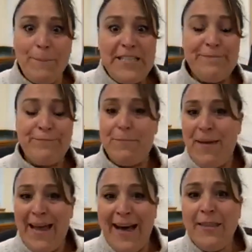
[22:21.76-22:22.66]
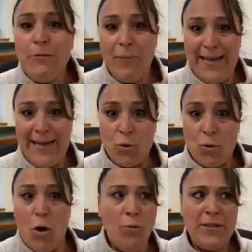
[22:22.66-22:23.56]
different pathways or
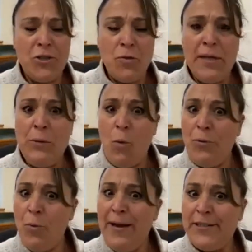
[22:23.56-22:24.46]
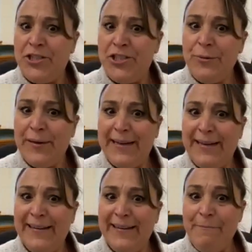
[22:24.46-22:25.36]
oh there's only one way to do it
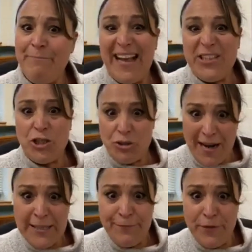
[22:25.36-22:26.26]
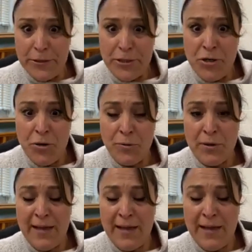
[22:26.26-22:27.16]
that's stress know
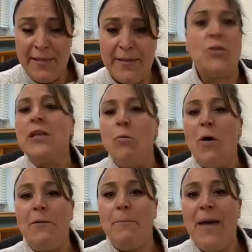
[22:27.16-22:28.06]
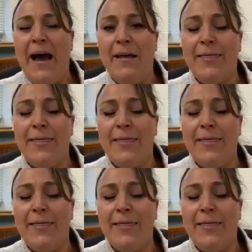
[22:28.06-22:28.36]
that there's only one path.